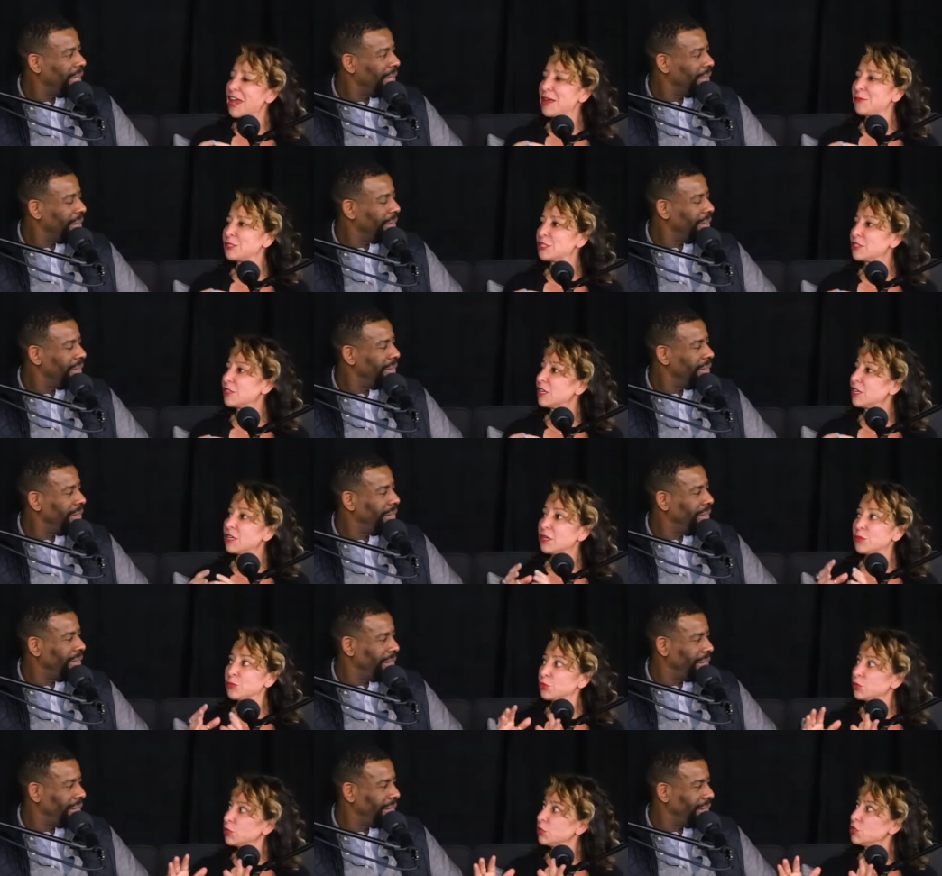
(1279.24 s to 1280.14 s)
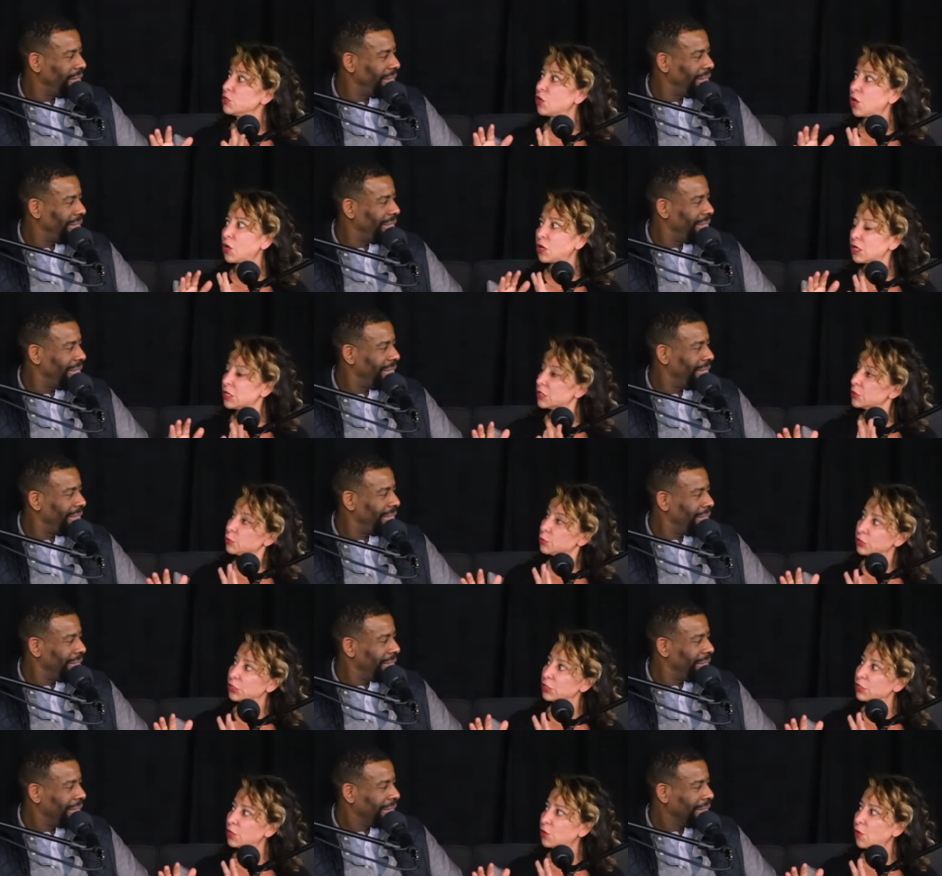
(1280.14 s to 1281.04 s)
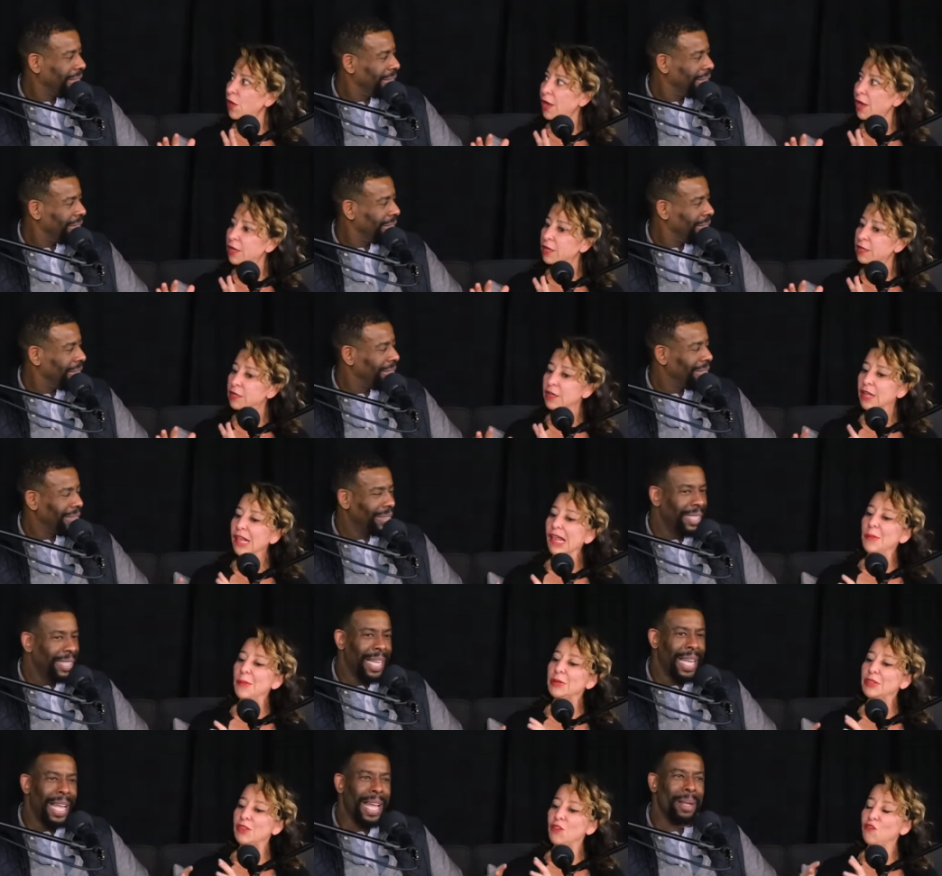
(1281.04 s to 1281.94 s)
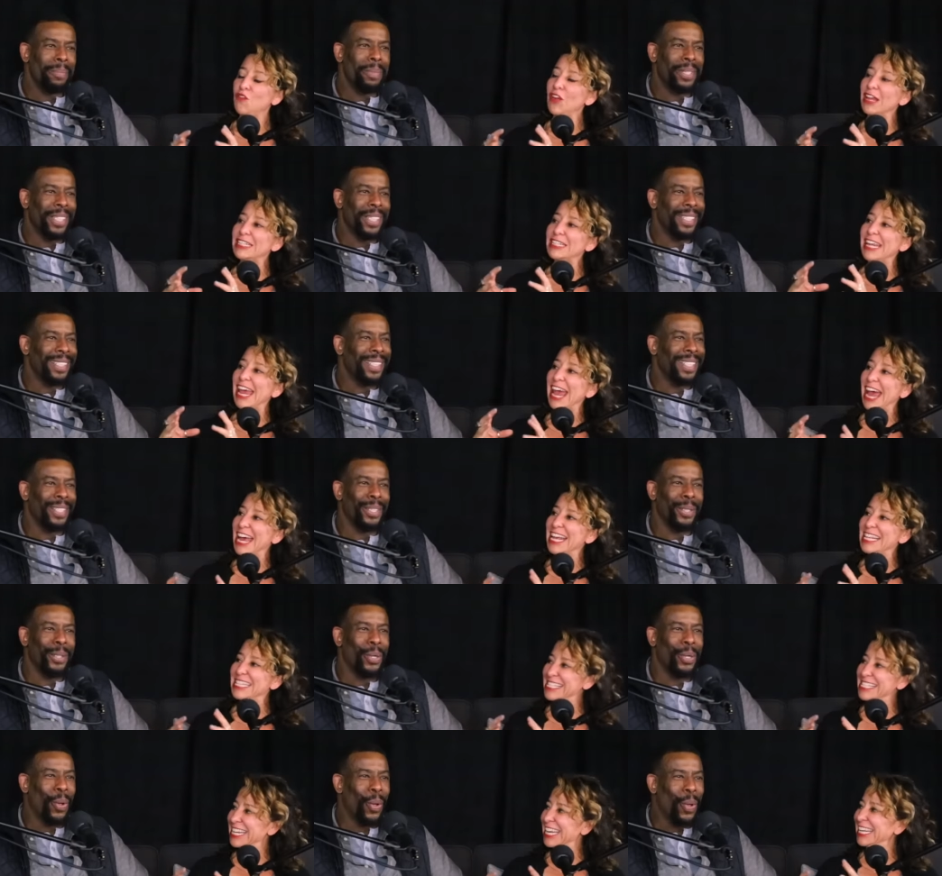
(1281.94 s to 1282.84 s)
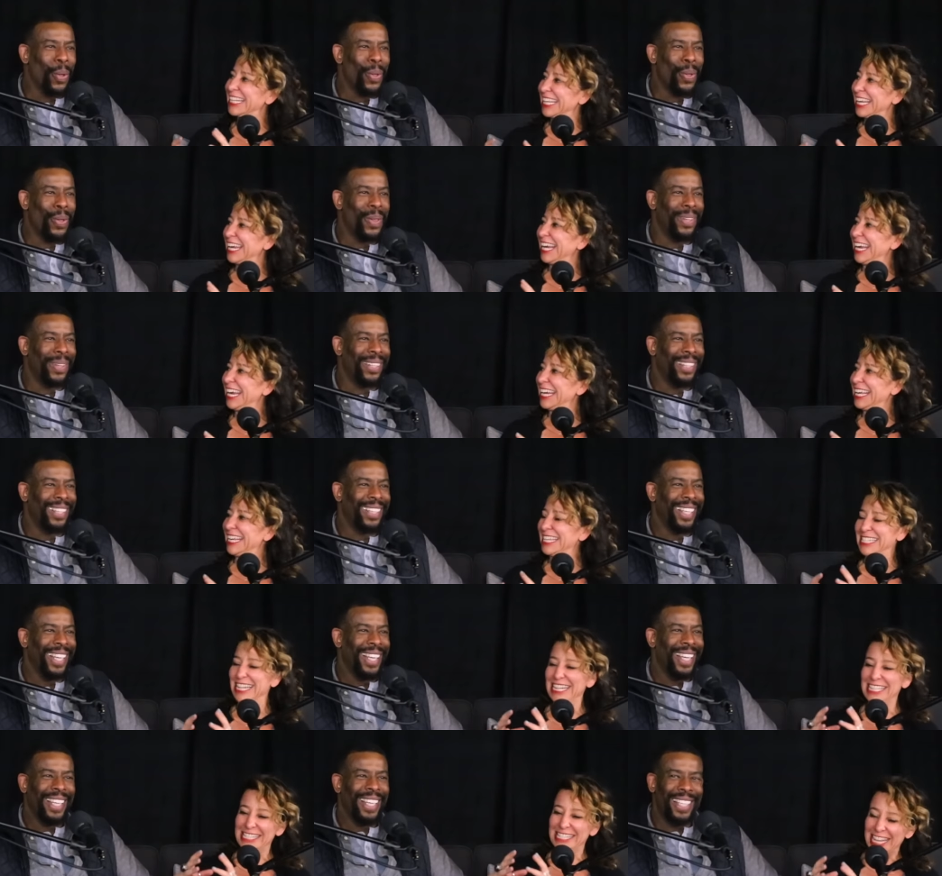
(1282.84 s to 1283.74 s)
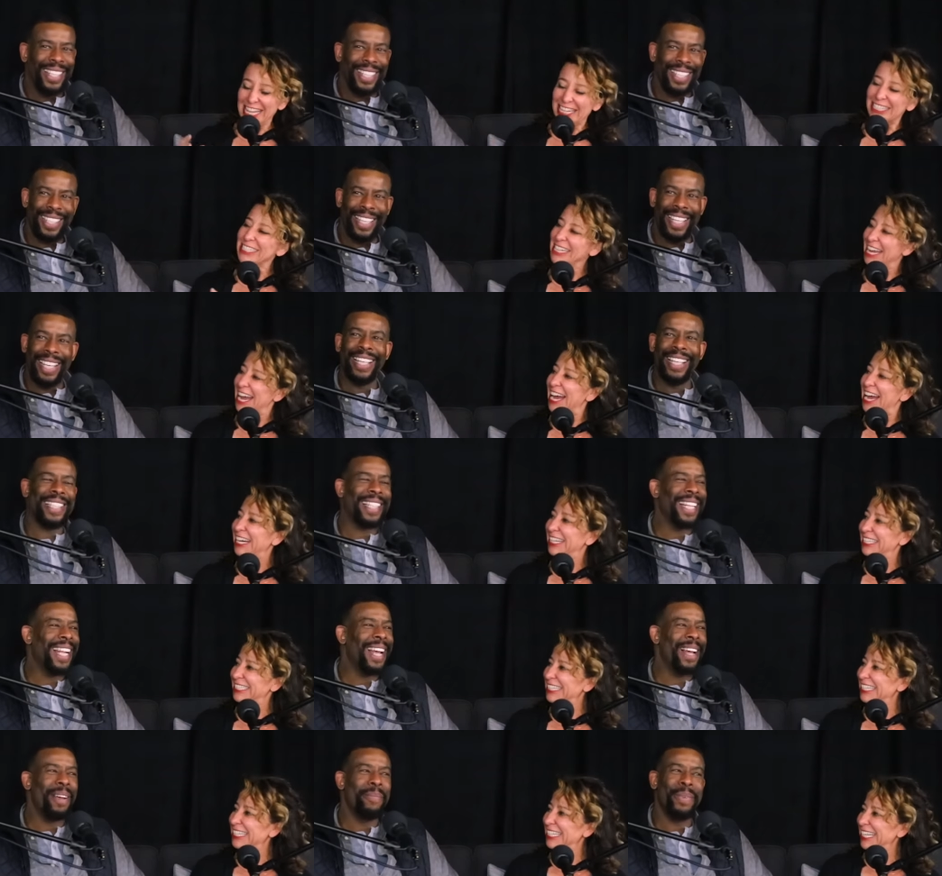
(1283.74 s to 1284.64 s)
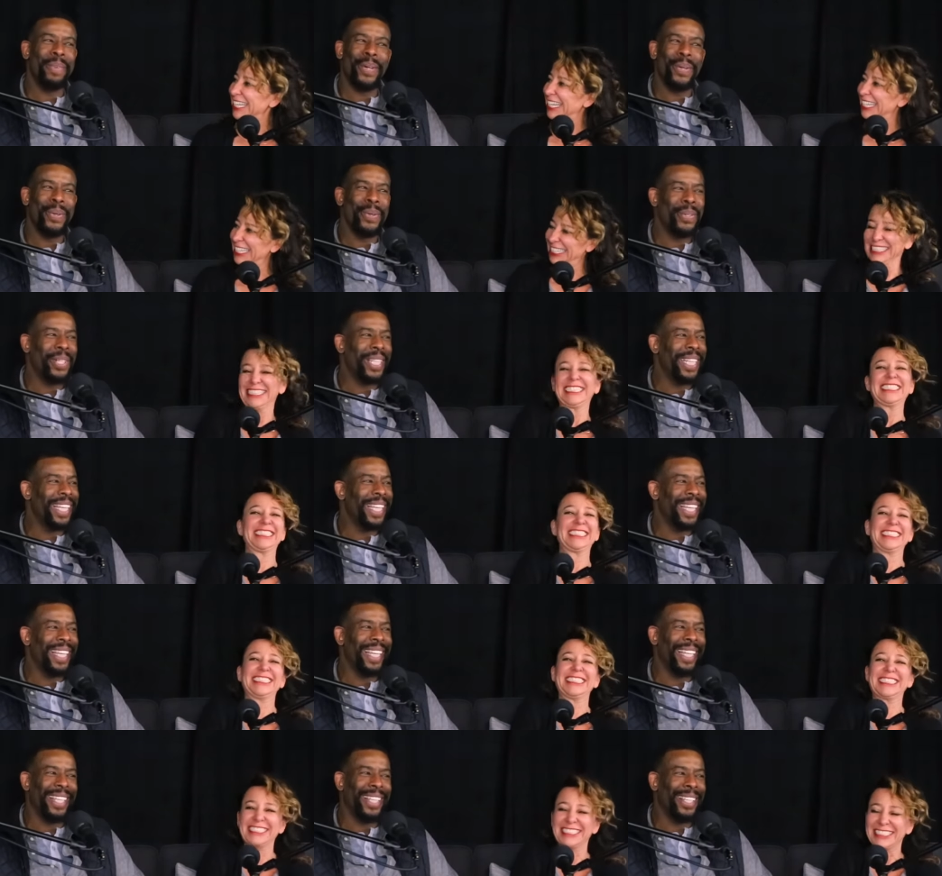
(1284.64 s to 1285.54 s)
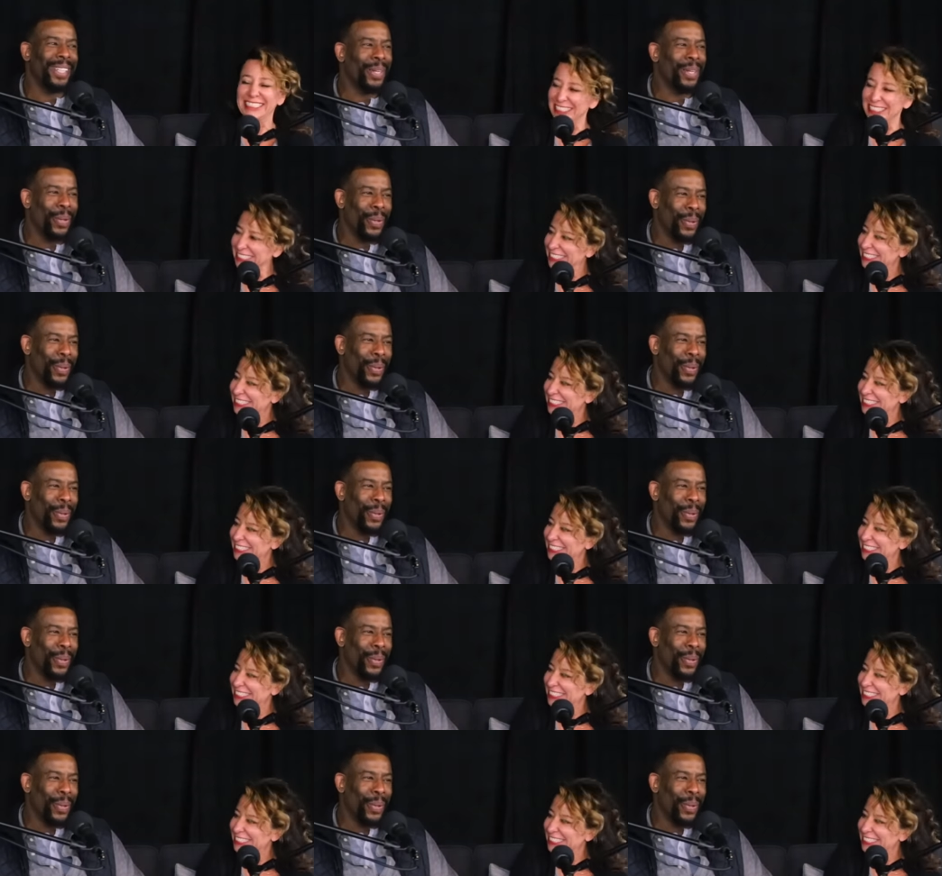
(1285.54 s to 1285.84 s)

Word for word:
Speaker 1: aimlessly, completely dark and completely quiet. But the I'm fantastic thing is they settle down. Yes, I'm
Speaker 2: only a